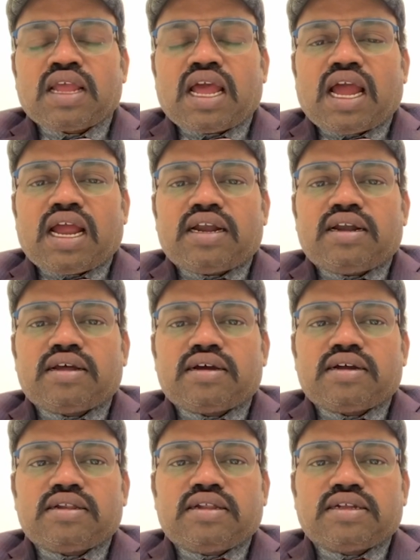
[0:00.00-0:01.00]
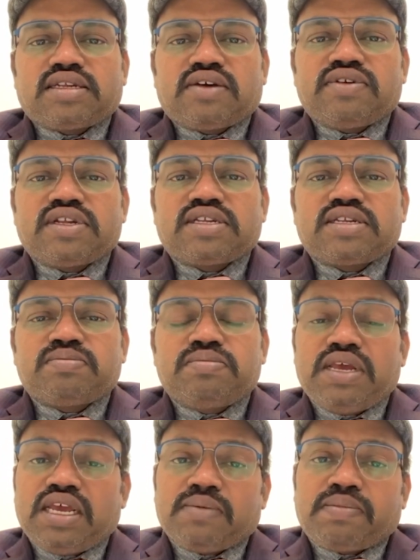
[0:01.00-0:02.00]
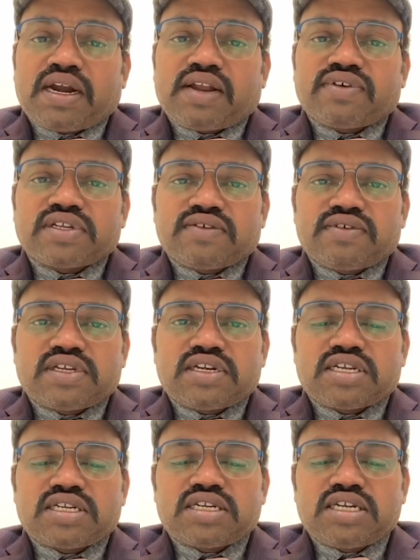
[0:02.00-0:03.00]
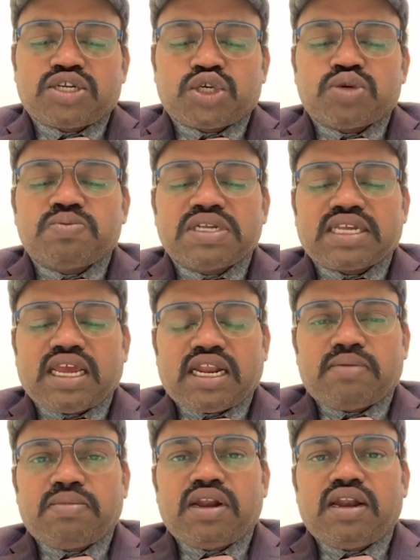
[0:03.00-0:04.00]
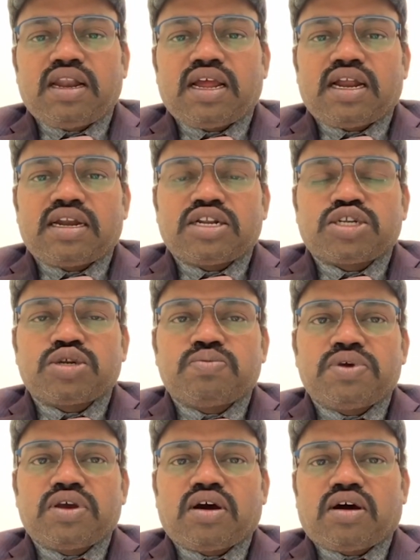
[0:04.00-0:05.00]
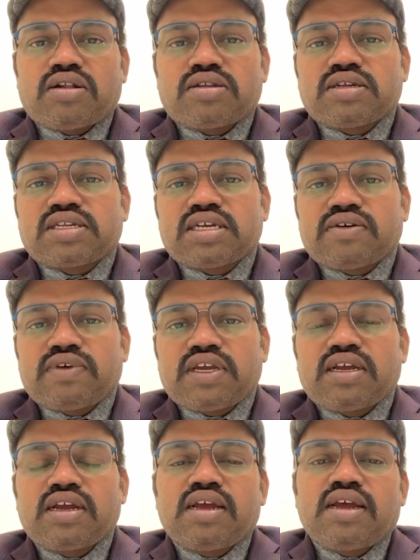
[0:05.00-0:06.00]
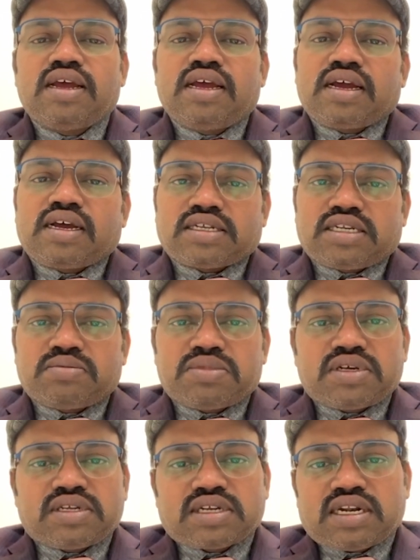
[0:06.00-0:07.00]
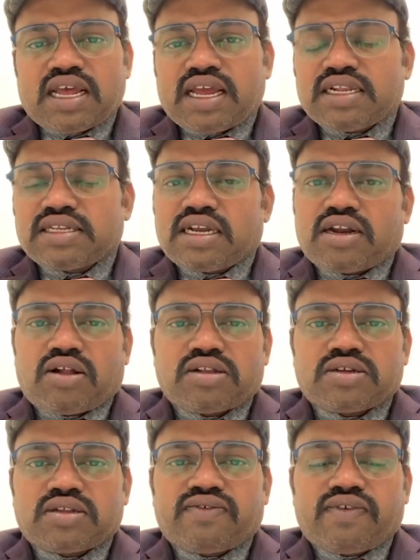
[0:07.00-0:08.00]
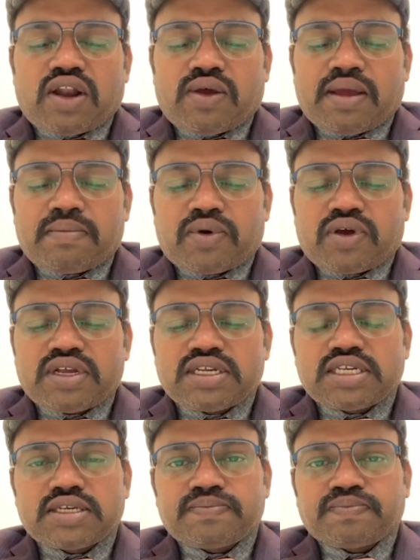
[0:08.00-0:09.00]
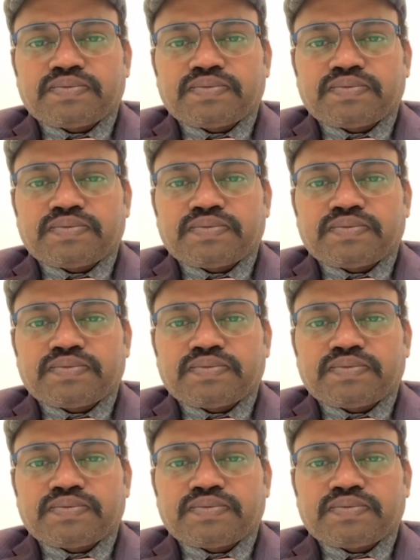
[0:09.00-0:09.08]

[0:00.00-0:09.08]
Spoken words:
and the service, being a part of a service industry, it should be scalable, and it should be also serving customers, clients, and also the fellow employees.